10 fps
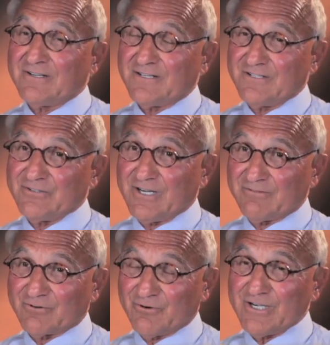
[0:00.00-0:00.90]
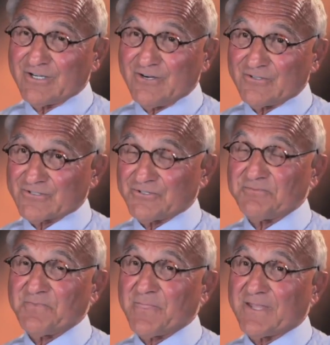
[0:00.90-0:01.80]
and you have a great culture,
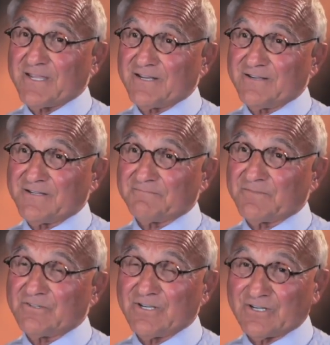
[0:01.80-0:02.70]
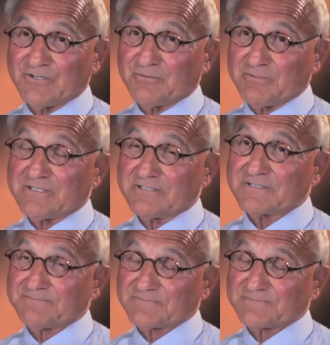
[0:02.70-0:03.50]
and uh, you got a good business